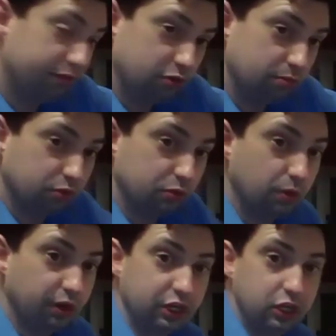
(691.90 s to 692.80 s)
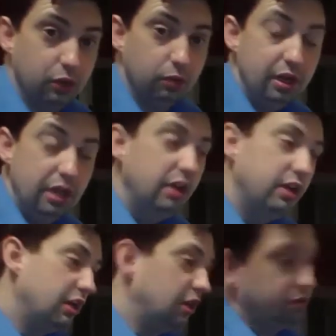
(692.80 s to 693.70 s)
then our variable quantity Q.
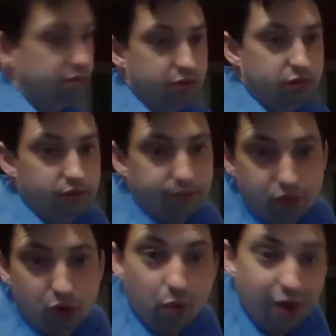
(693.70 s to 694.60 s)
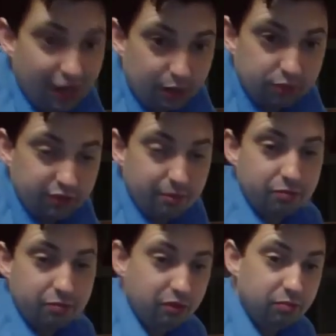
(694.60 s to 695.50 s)
You know, this, if you know y equals
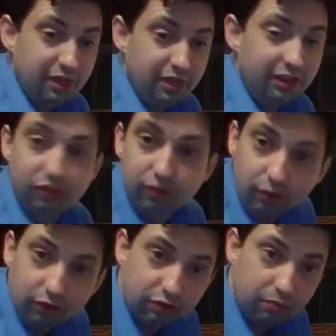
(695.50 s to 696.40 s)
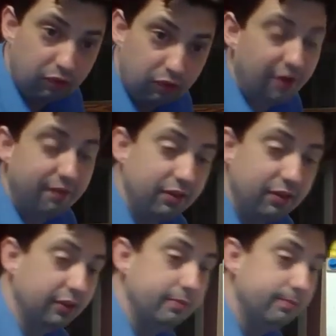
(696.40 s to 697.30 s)
mx plus b, this is very similar,
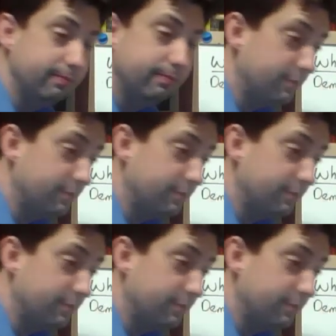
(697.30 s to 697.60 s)
obviously.